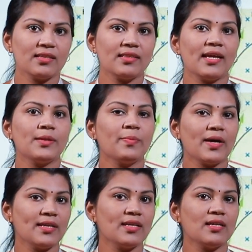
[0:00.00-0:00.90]
that
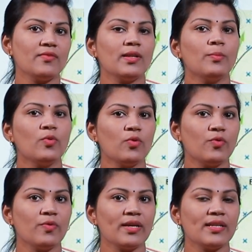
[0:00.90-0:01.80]
particle will
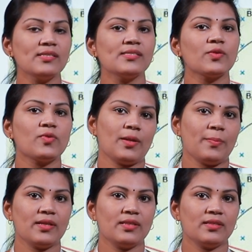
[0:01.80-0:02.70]
move in a circular
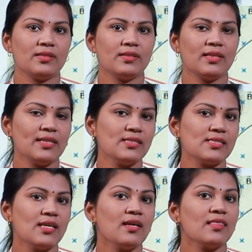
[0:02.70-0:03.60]
path. That
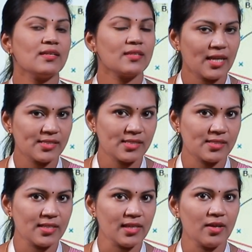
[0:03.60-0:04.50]
is, the
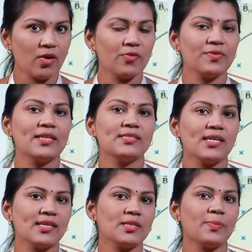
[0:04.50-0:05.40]
trajectory of that
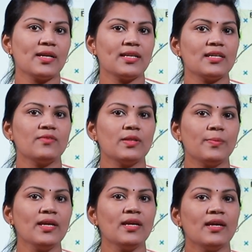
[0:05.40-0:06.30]
charged particle will
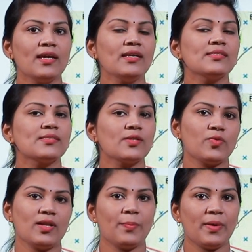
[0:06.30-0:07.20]
be a
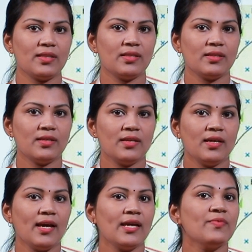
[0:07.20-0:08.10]
circular path.
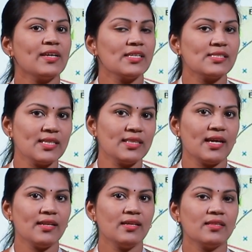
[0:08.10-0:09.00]
And we can see
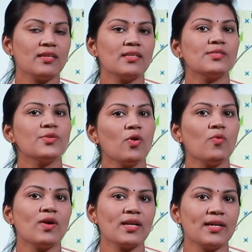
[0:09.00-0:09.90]
that there is no
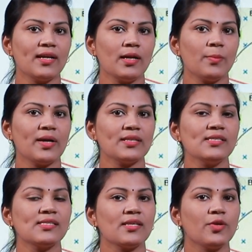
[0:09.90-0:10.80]
work done by
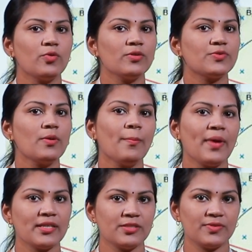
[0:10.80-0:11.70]
this uniform
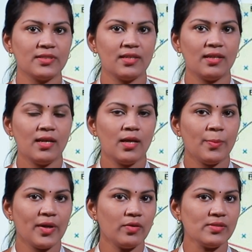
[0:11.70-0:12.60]
magnetic field,
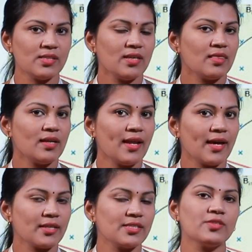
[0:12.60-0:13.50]
because the
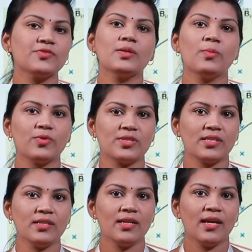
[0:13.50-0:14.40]
direction of the
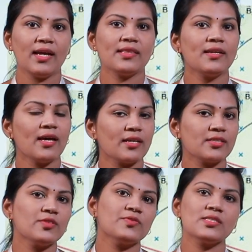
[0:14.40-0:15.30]
motion and the
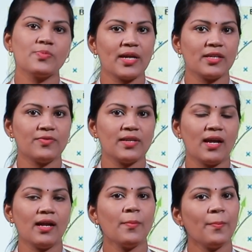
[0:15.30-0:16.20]
direction of this magnetic field
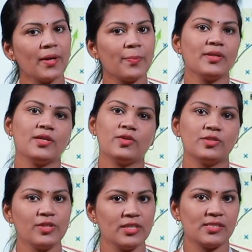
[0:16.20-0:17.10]
are perpendicular
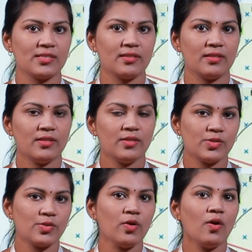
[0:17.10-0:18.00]
to each other.
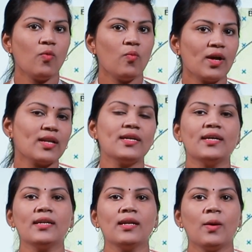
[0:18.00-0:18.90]
So work
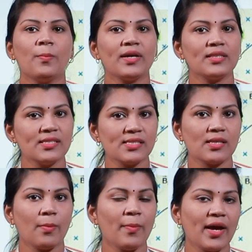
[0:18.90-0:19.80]
done by this
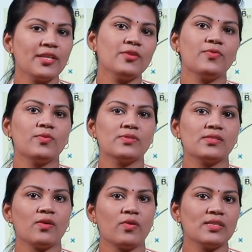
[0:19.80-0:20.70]
magnetic
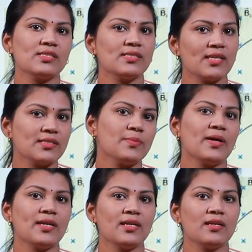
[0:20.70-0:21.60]
force on this charged
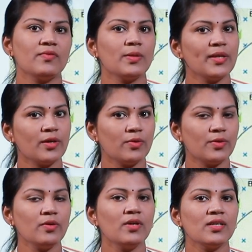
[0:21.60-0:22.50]
particle will be equal to